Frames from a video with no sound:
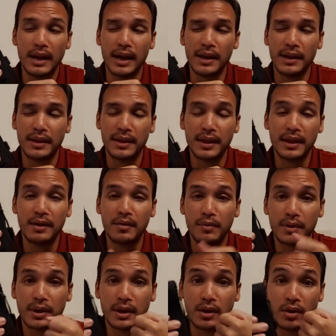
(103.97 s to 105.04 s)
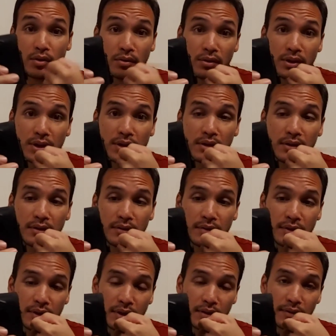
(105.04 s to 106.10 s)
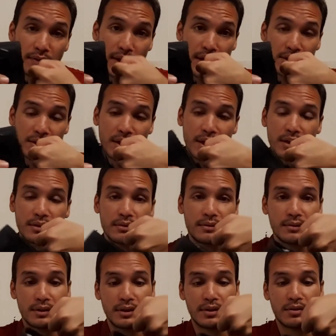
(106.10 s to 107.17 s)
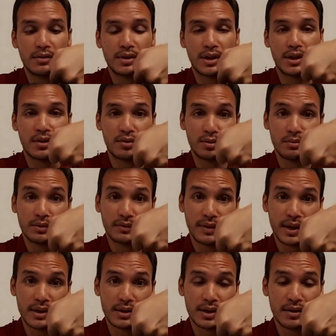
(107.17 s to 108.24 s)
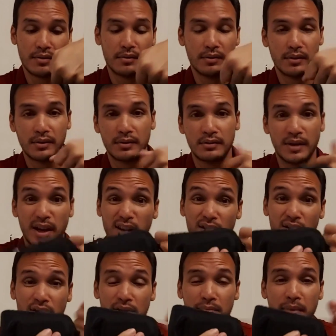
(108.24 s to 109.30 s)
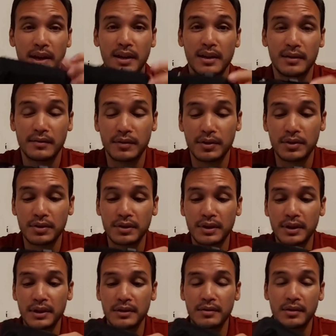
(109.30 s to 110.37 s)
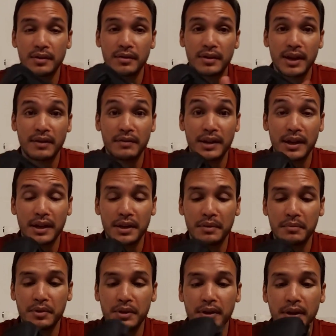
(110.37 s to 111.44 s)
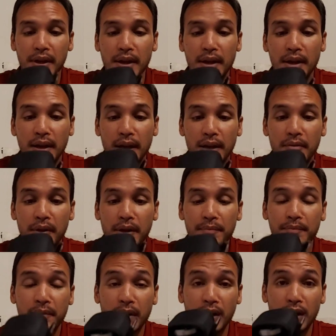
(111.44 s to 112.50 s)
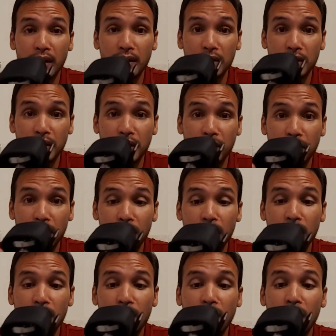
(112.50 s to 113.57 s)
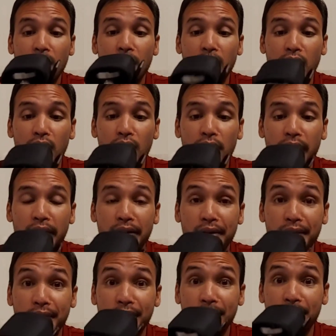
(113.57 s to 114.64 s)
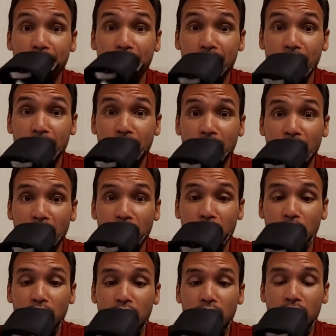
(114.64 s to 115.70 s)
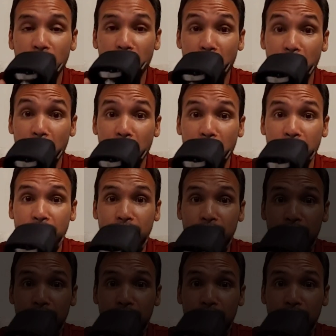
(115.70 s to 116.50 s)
I think, with a holder for the flashlight. It looks like a normal flashlight holder. I lost mine, unfortunately, so I don't have that anymore. Anyway, I'll give you a lowdown on the different light modes in a bit.